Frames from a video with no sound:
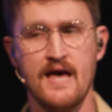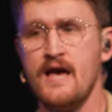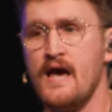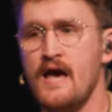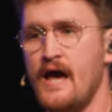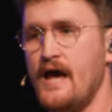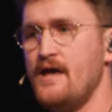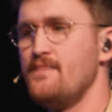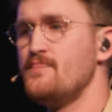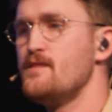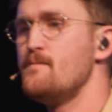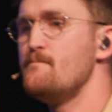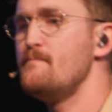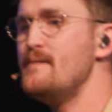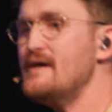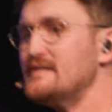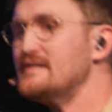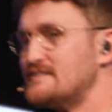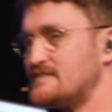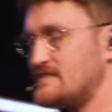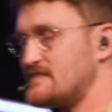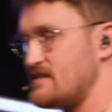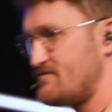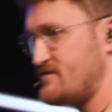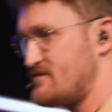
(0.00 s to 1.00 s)
in the
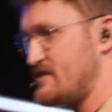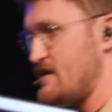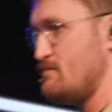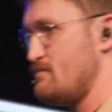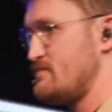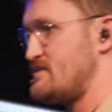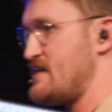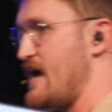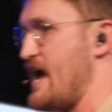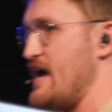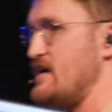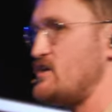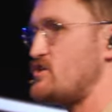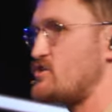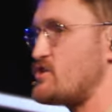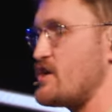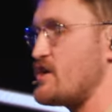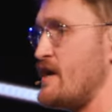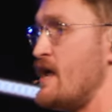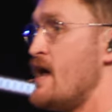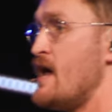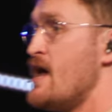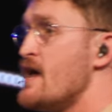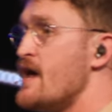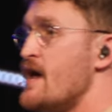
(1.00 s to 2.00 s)
midst of temptation,
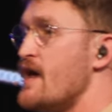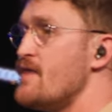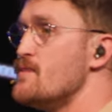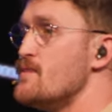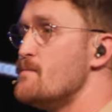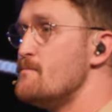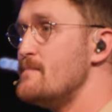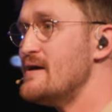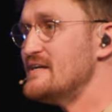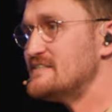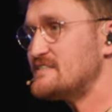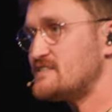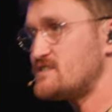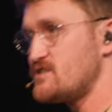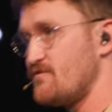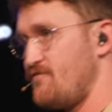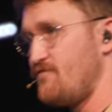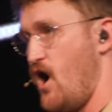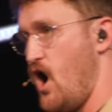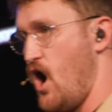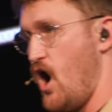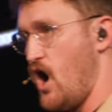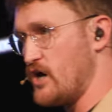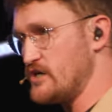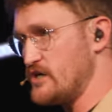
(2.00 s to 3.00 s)
in the midst of
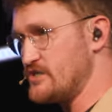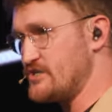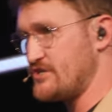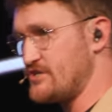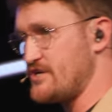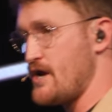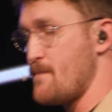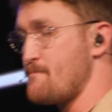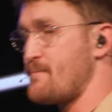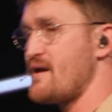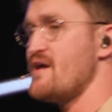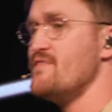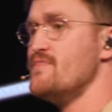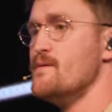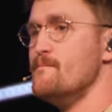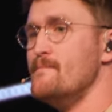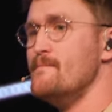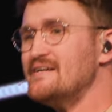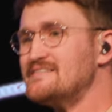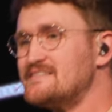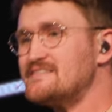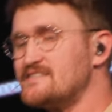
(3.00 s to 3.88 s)
hardship, in the midst